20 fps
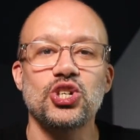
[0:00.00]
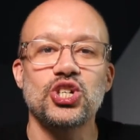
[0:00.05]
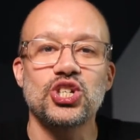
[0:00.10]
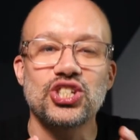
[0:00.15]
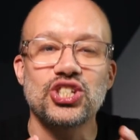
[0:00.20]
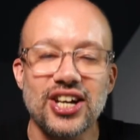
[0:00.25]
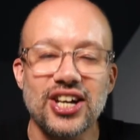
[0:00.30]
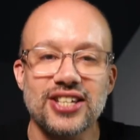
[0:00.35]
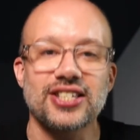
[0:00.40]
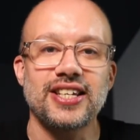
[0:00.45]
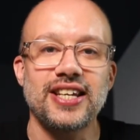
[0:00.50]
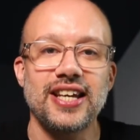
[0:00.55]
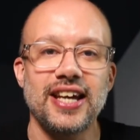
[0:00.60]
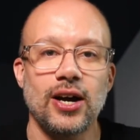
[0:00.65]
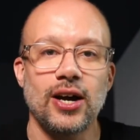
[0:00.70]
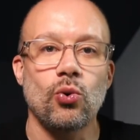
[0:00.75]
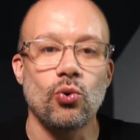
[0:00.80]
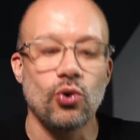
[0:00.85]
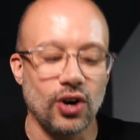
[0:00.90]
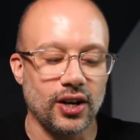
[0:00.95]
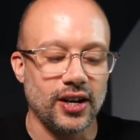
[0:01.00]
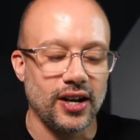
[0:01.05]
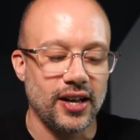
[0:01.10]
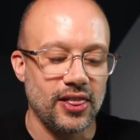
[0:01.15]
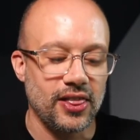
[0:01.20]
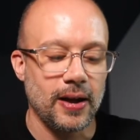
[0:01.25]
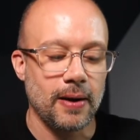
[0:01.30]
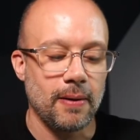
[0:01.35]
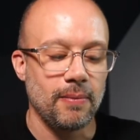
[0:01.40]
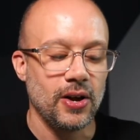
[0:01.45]
You just can't work
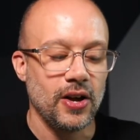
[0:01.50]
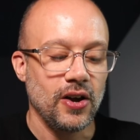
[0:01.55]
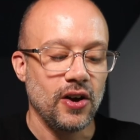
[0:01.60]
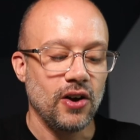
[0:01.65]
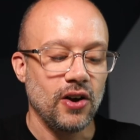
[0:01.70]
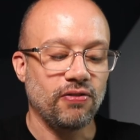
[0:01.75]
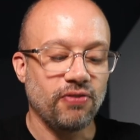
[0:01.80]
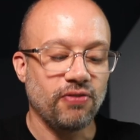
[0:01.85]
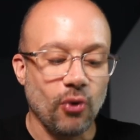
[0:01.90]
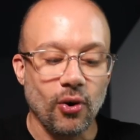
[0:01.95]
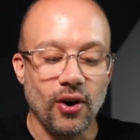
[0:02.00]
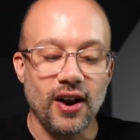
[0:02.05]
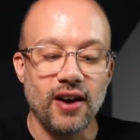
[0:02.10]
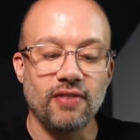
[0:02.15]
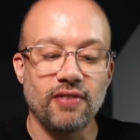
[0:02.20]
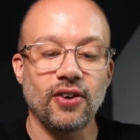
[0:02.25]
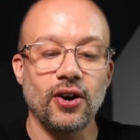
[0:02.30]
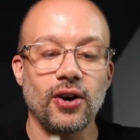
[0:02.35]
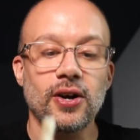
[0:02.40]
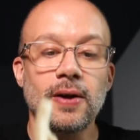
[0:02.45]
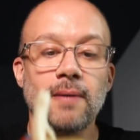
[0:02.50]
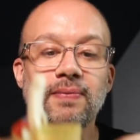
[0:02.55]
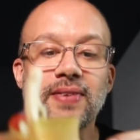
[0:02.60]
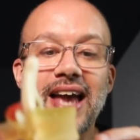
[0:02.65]
on them forever.